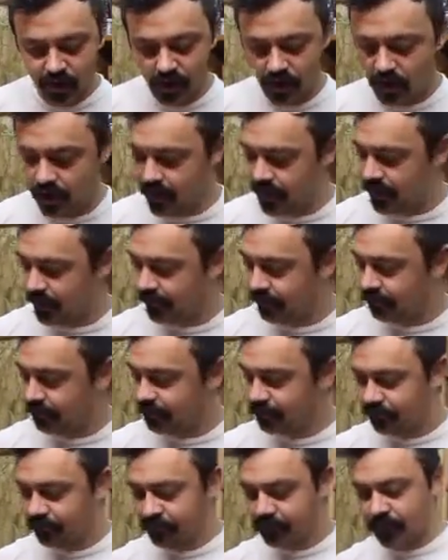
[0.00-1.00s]
And
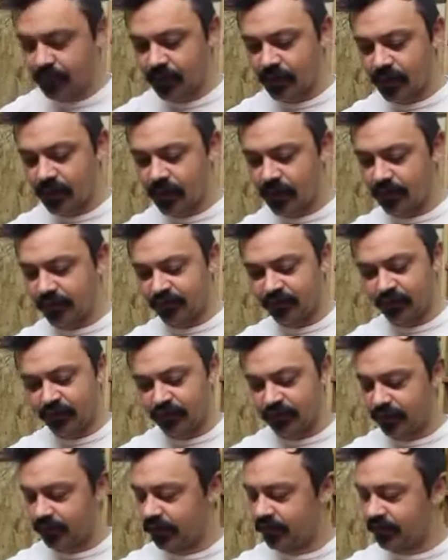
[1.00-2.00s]
if you're going
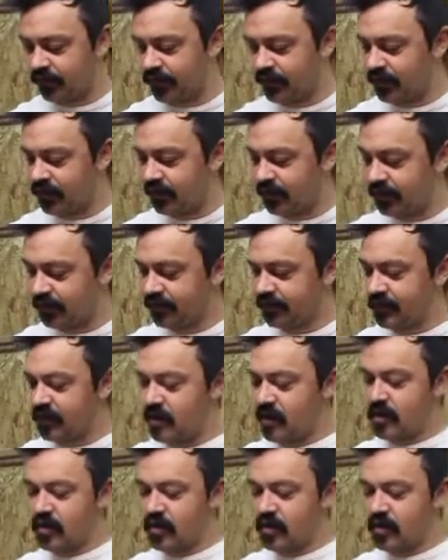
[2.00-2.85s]
to use these,